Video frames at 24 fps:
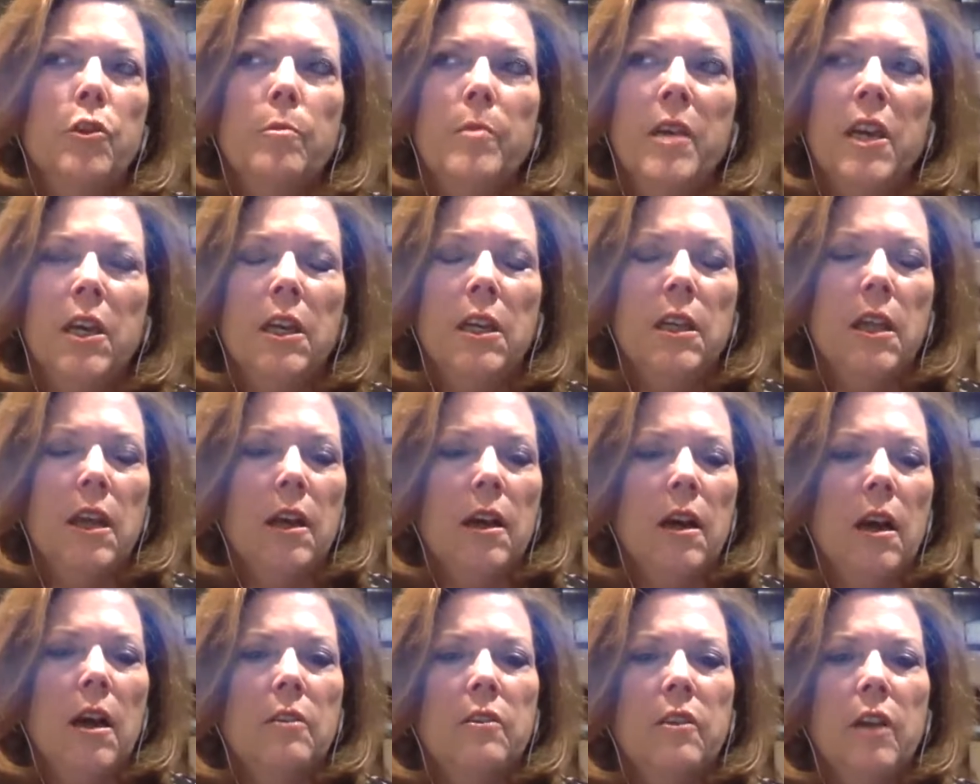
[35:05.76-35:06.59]
making that
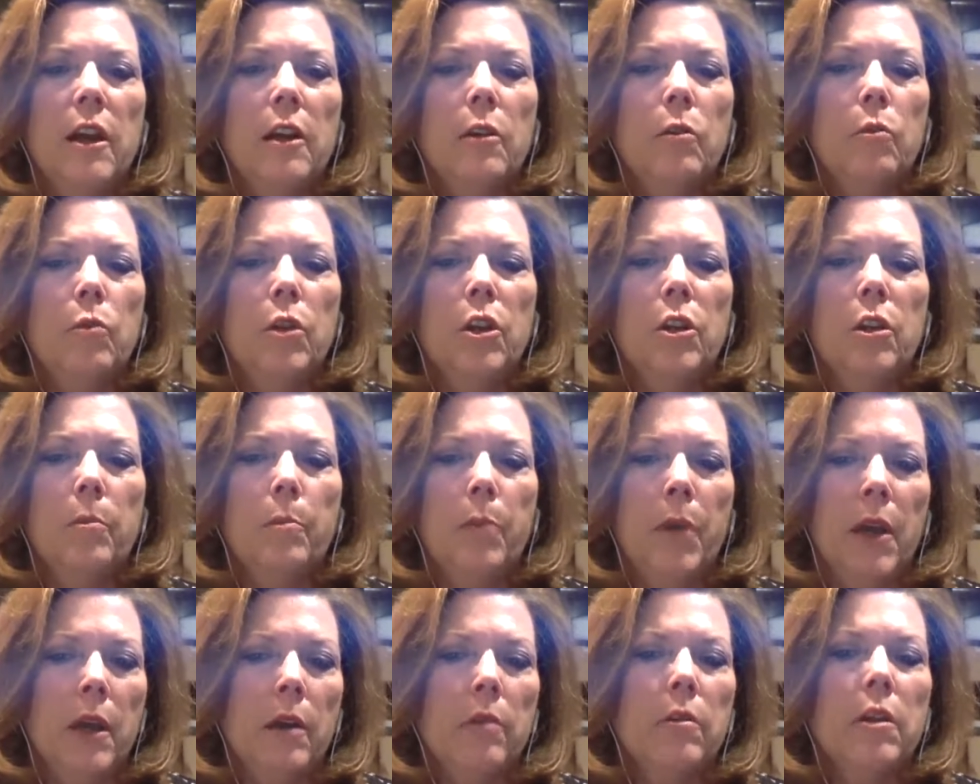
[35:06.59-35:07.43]
contact with a
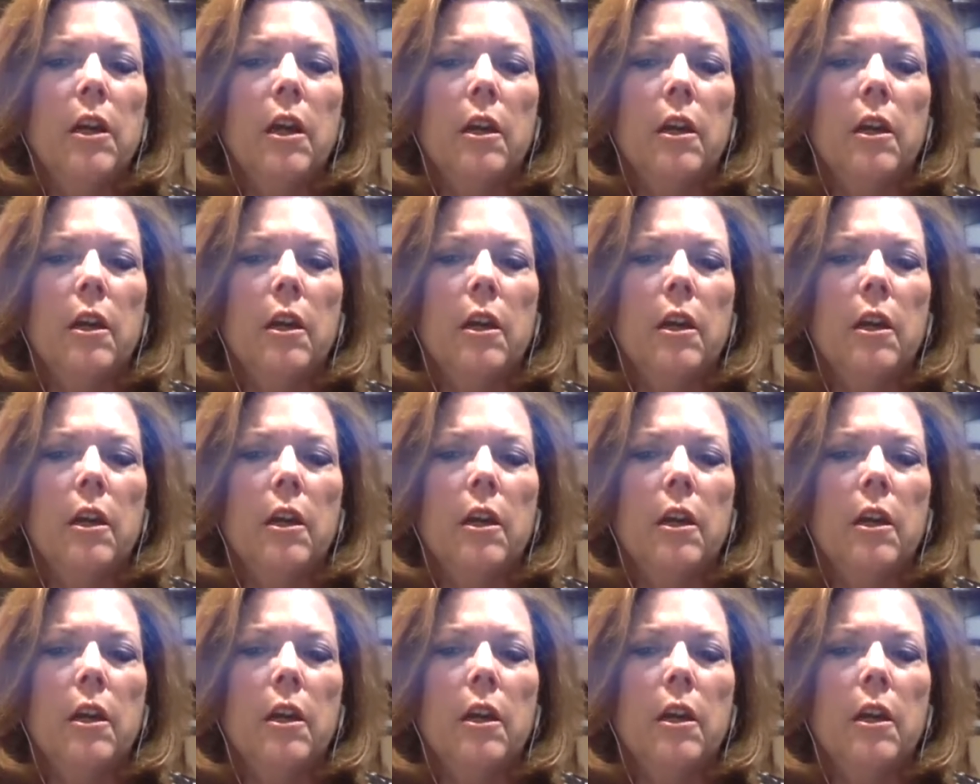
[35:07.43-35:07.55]
parent